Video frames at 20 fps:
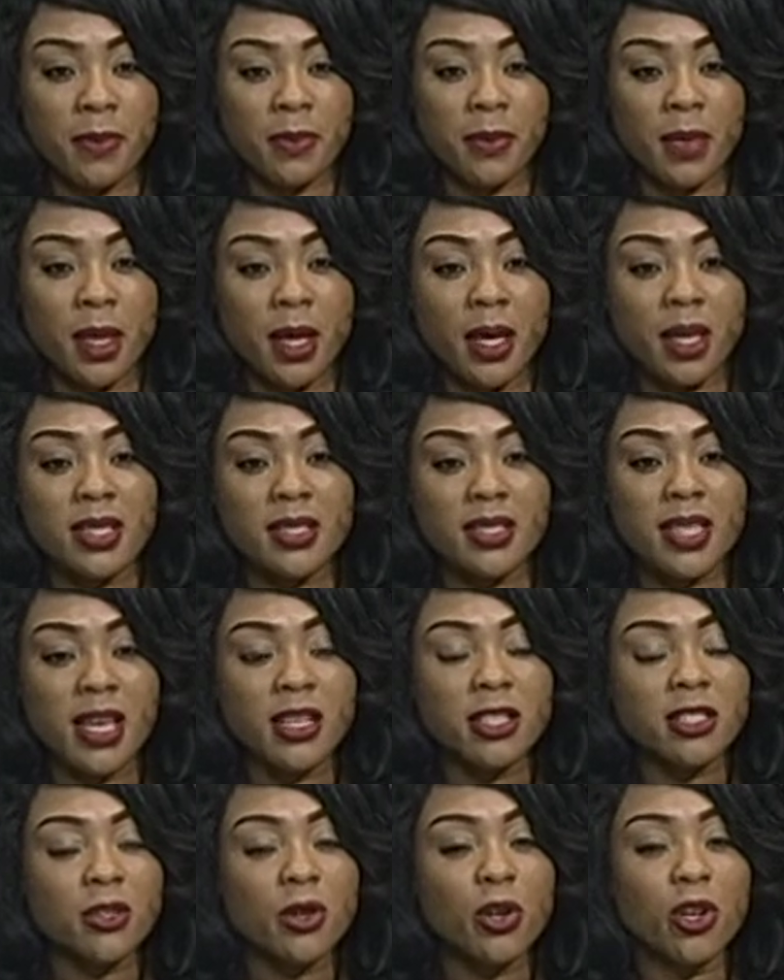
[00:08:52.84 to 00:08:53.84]
He said,
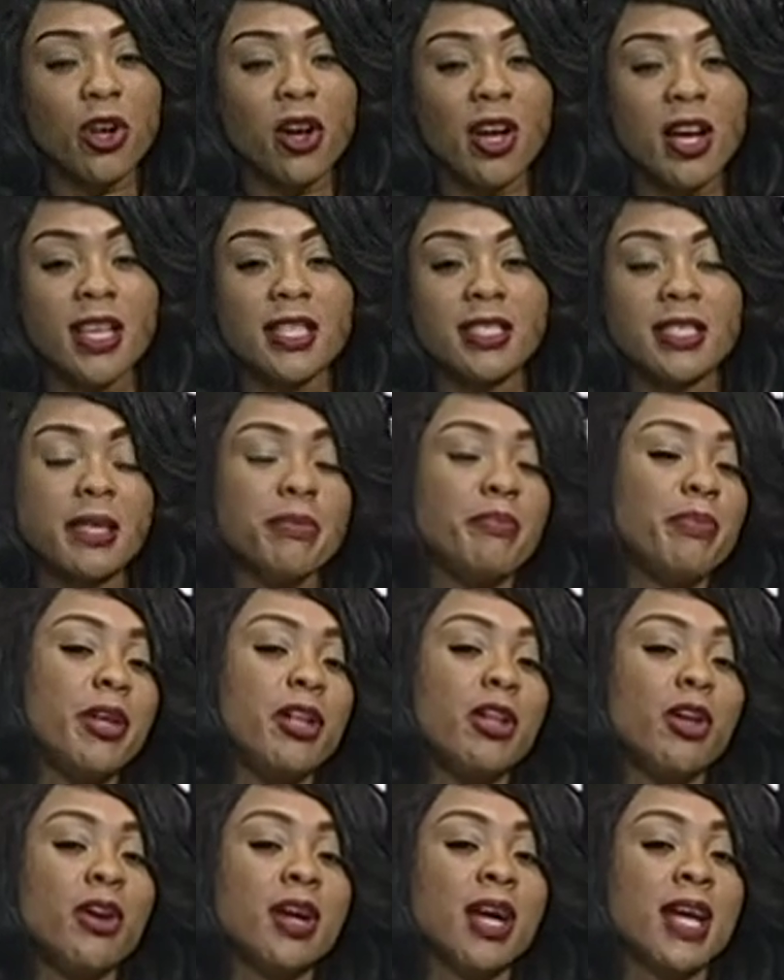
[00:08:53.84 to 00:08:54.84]
so long as they
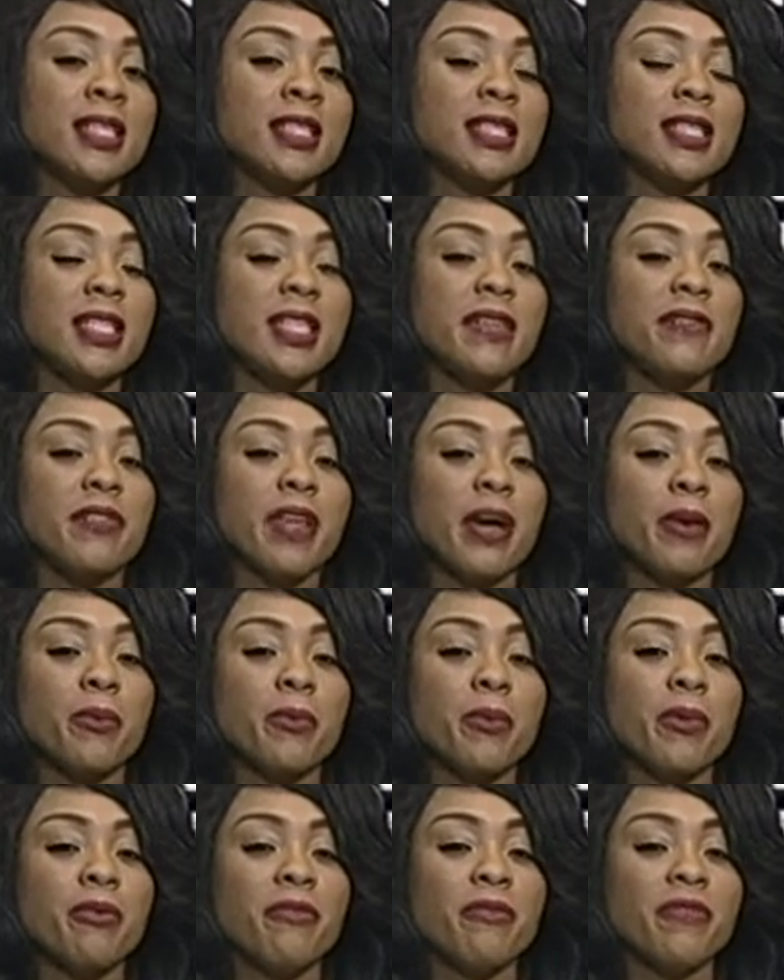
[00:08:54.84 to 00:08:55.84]
belong underneath that
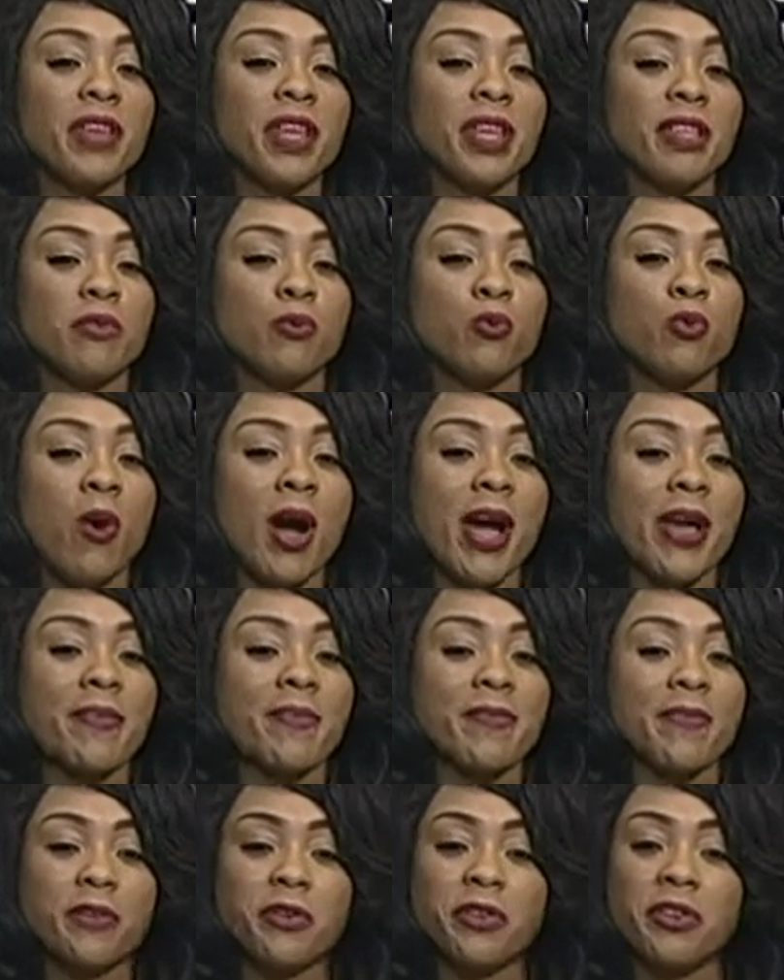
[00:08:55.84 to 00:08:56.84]
roof, his wife
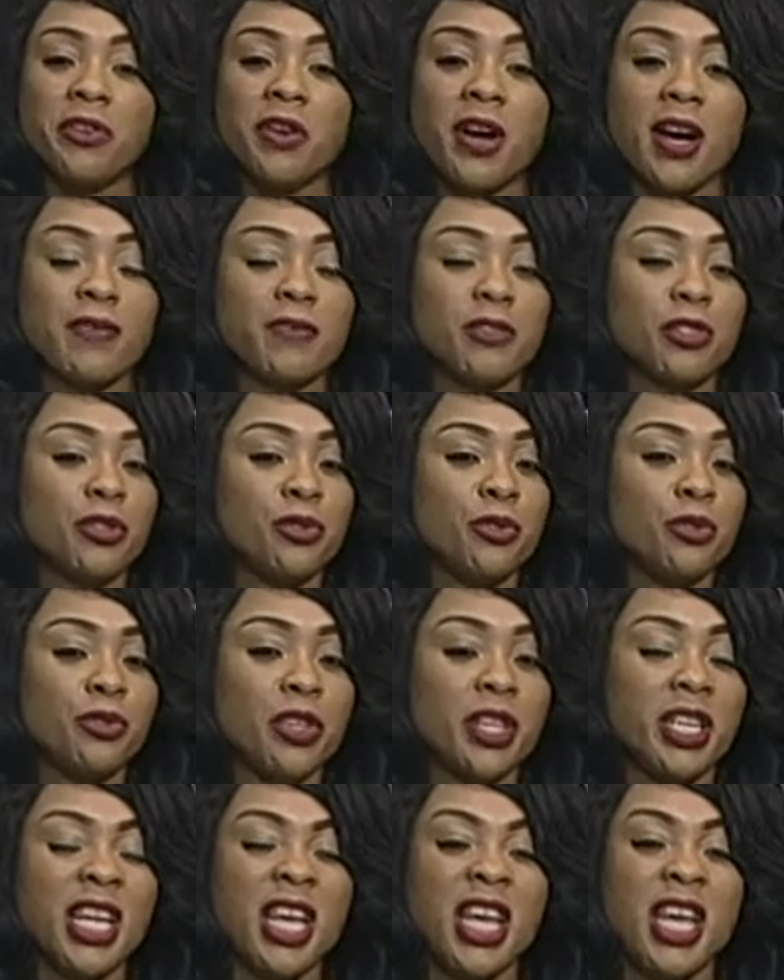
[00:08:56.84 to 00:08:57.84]
could not have
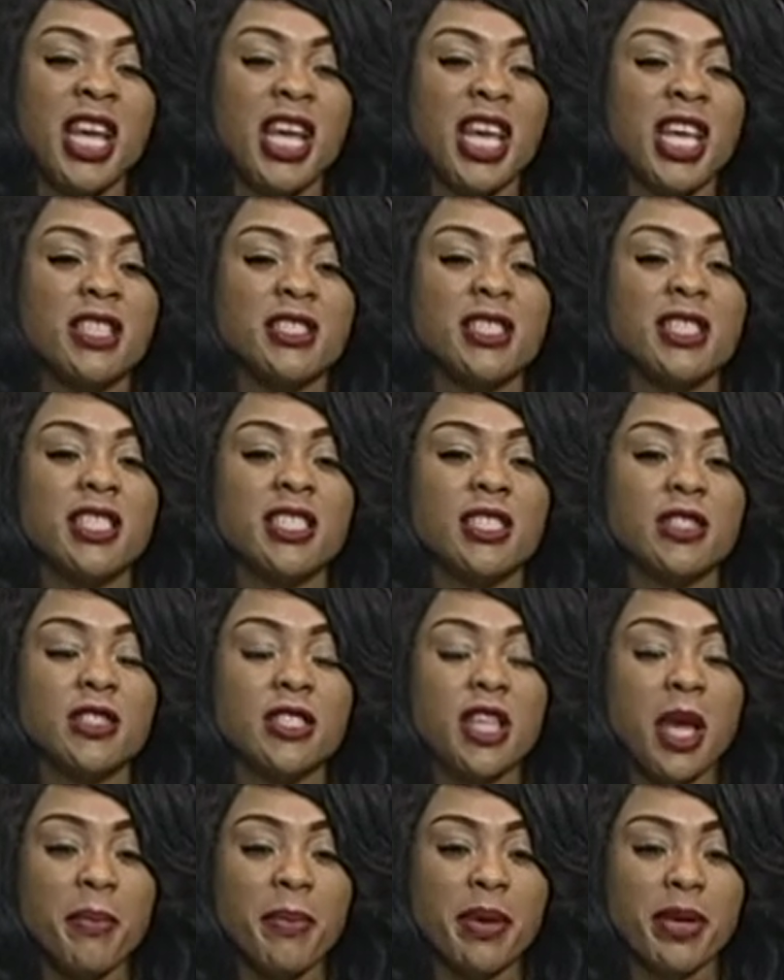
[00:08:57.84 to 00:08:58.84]
children. His
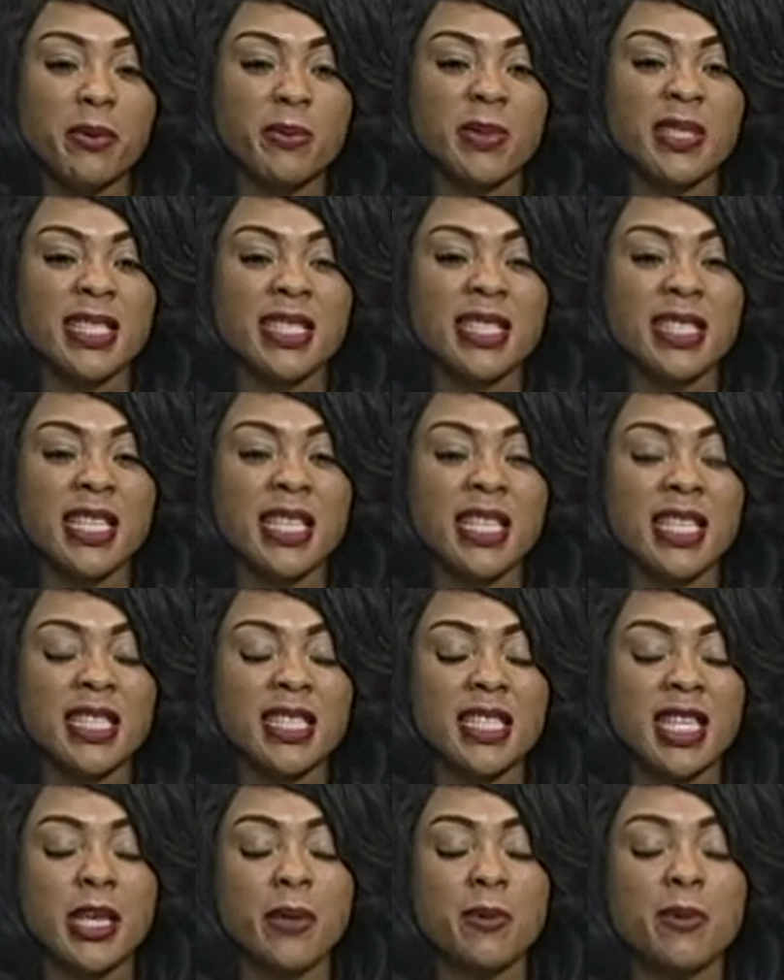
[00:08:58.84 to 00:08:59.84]
stomach was seized.
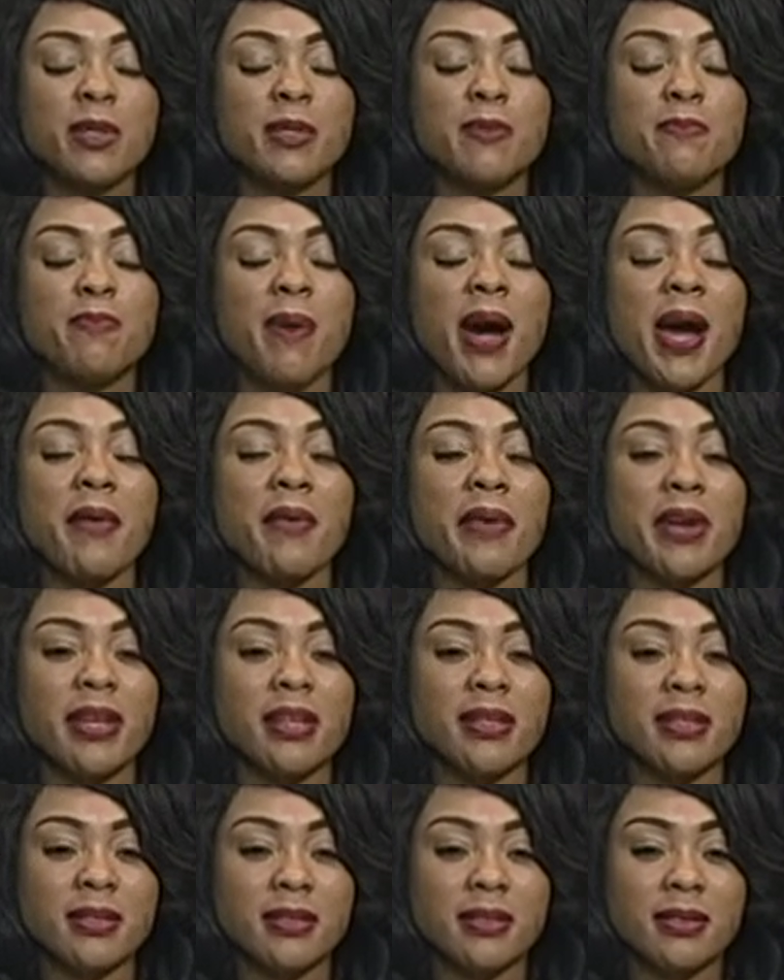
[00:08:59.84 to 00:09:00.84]
He was barren.
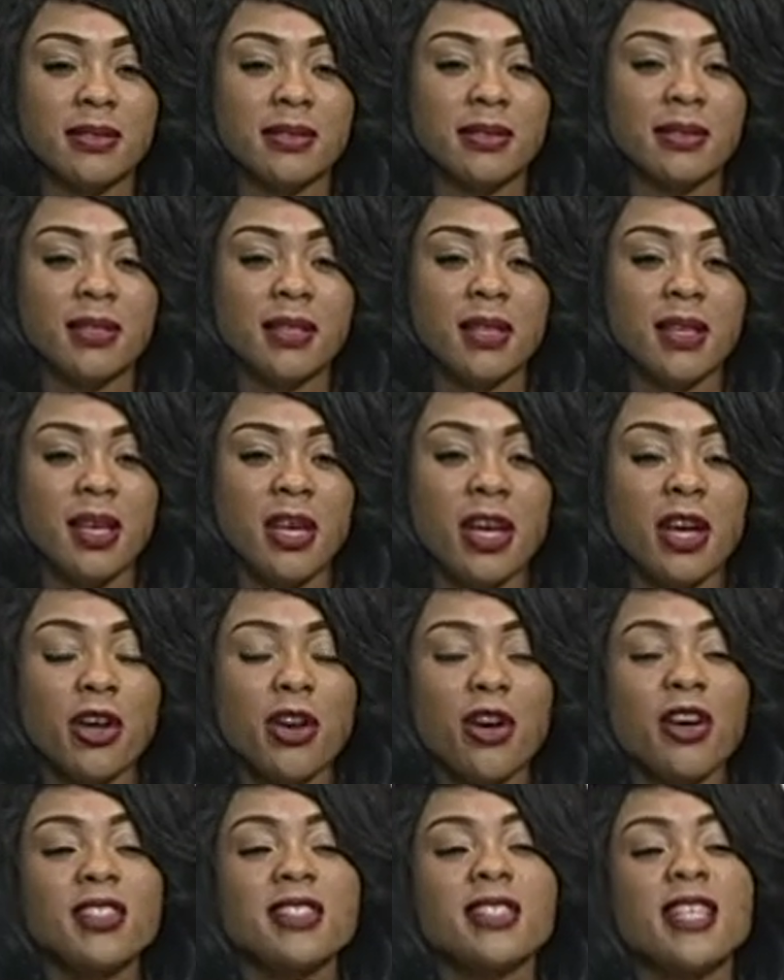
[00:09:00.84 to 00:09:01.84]

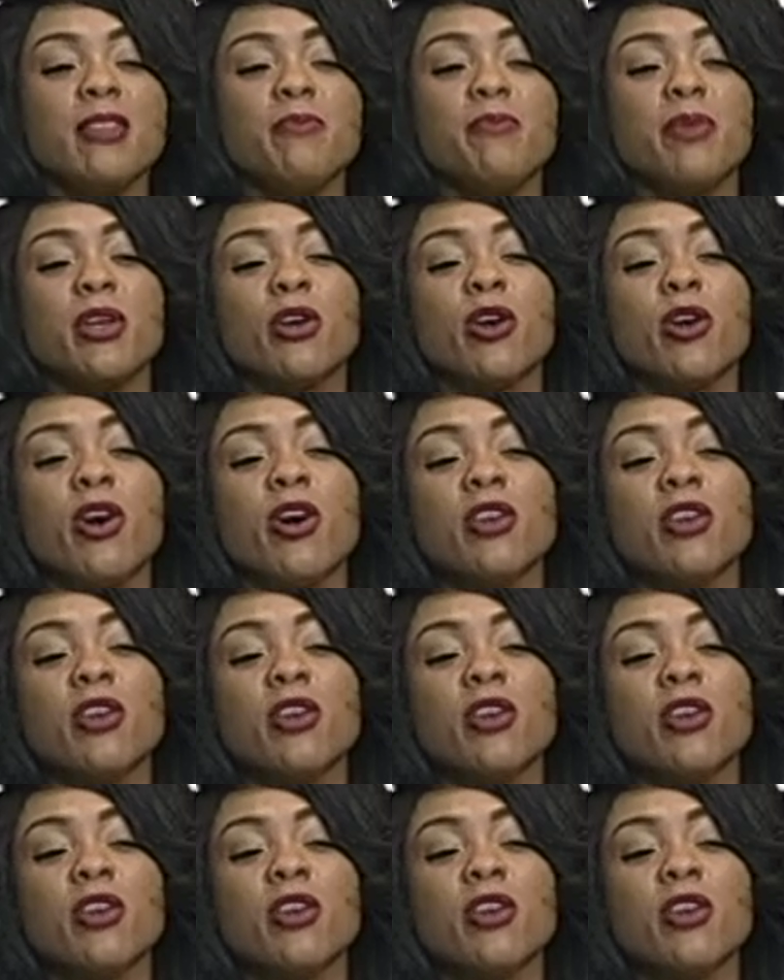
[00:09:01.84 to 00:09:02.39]
God said, because